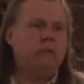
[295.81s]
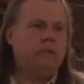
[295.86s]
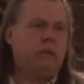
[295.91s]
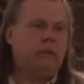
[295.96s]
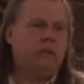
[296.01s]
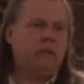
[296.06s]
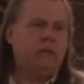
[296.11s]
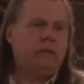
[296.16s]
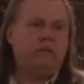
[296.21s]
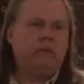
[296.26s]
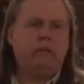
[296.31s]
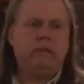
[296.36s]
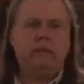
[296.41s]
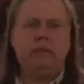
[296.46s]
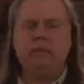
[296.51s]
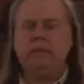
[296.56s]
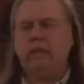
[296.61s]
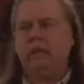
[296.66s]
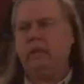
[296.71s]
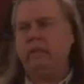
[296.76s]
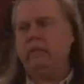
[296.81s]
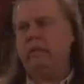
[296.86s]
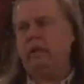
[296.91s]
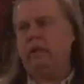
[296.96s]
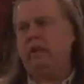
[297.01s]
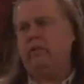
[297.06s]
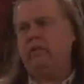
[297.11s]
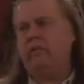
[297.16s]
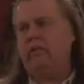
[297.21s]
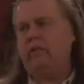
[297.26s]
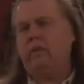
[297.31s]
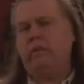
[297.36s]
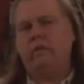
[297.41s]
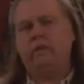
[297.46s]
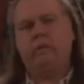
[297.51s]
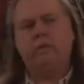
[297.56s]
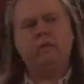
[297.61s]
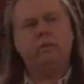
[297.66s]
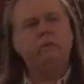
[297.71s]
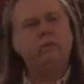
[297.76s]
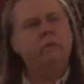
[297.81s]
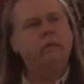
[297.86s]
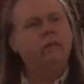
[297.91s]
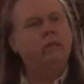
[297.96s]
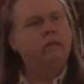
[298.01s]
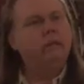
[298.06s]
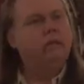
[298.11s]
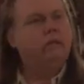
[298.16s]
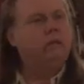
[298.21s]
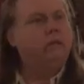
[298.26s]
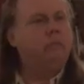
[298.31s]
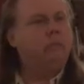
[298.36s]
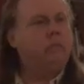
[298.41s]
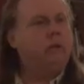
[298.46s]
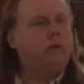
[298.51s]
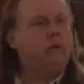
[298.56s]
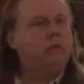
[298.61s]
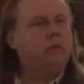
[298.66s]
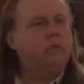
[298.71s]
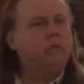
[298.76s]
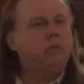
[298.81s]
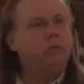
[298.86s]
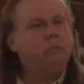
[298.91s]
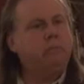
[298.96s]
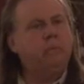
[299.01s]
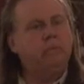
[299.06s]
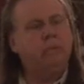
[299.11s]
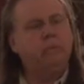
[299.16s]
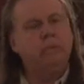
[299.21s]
On the other keychain, the ancient and the new, the microchip,